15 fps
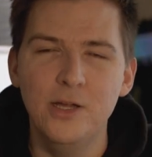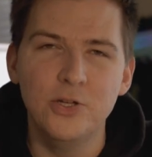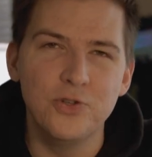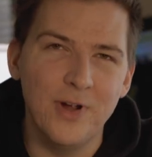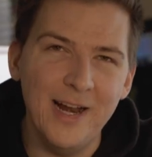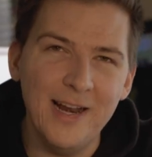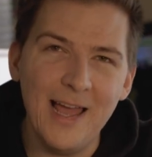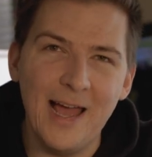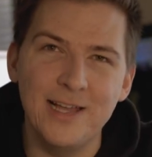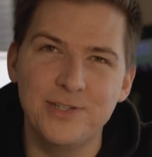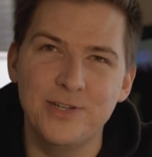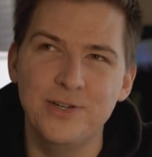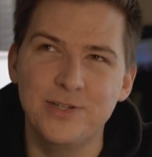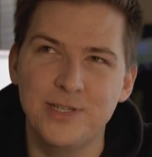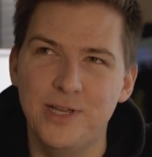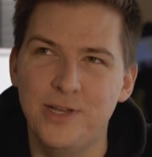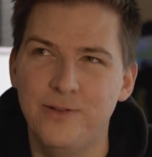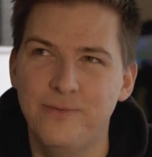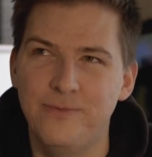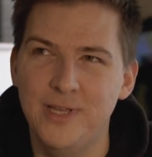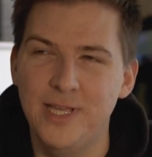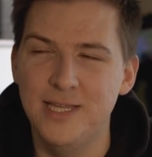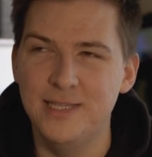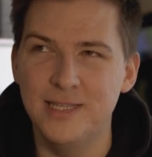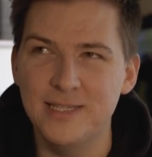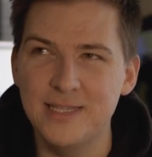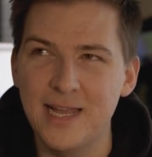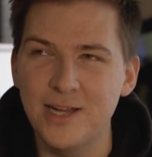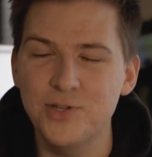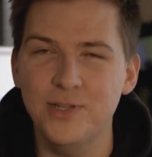try to ask yourself, is this
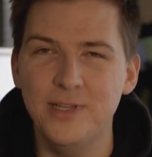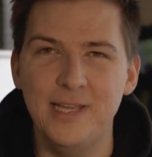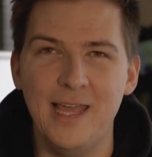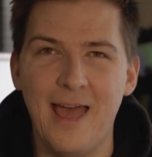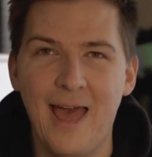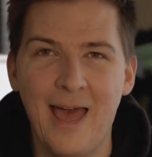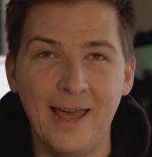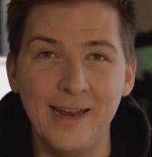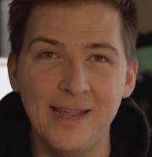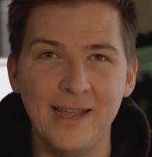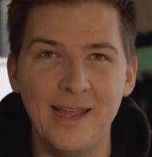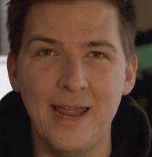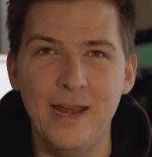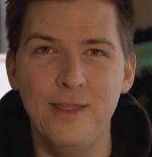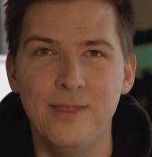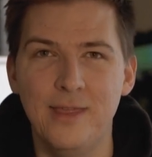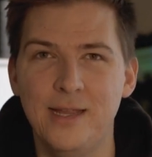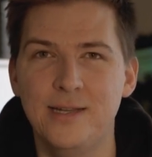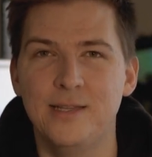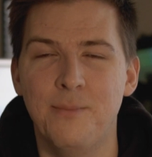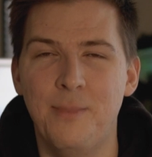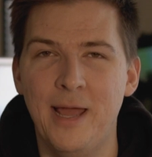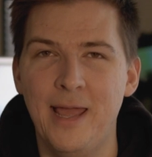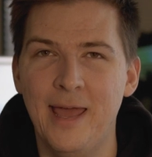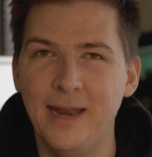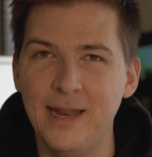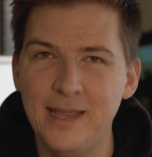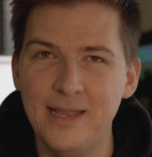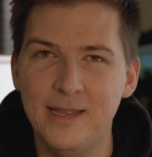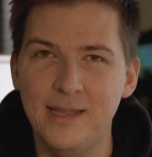actually adding anything to my
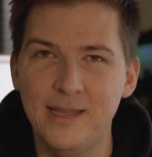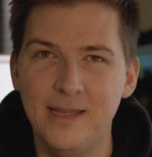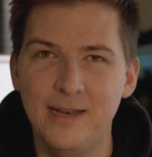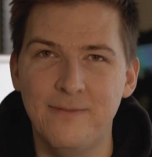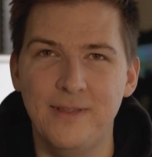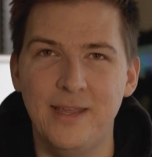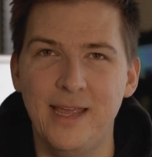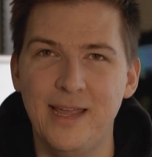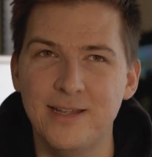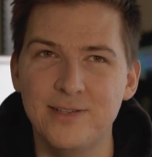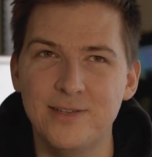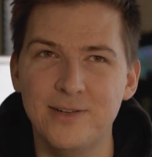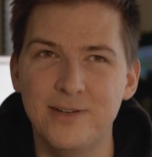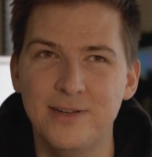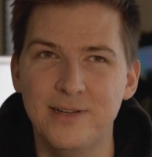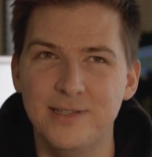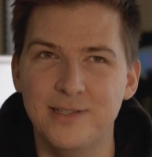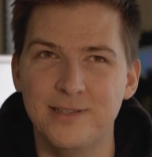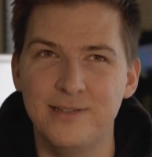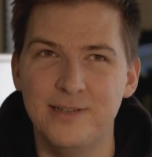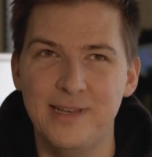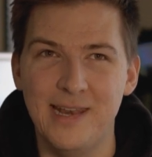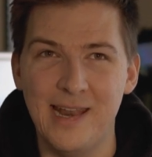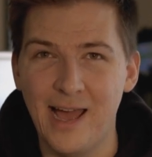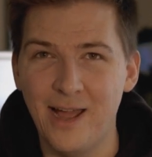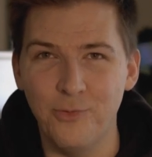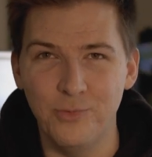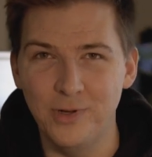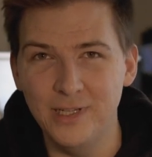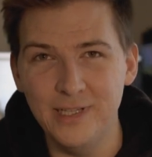edit? And if the answer is not
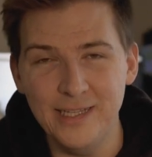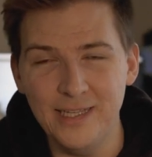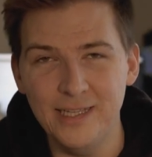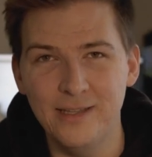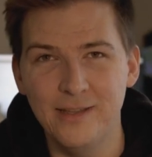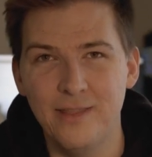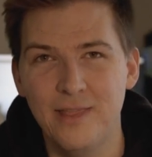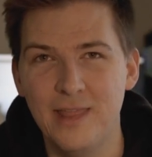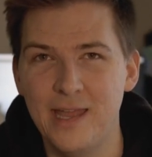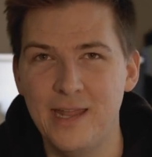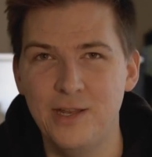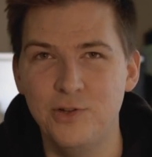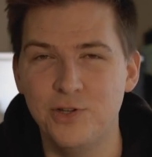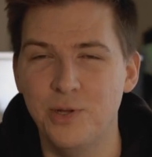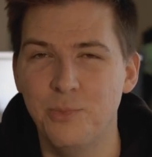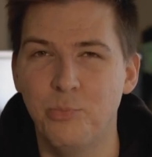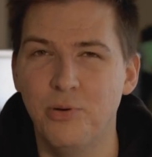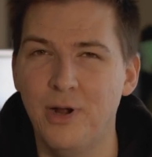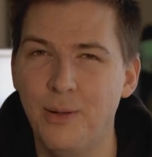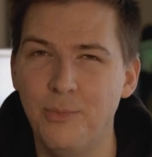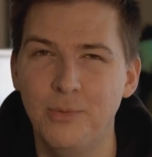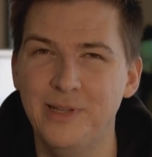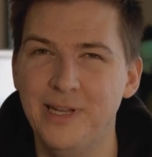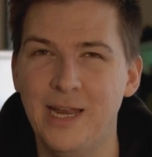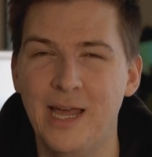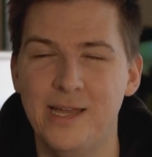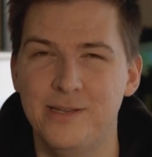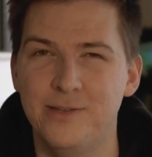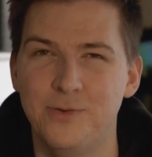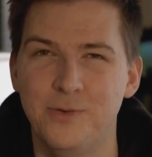really, then you should probably
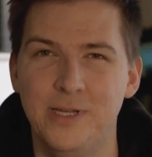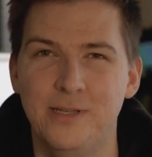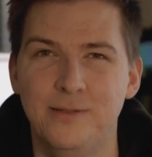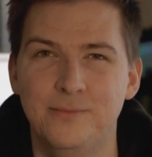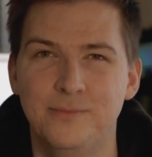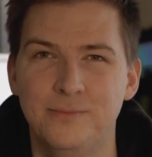not do it.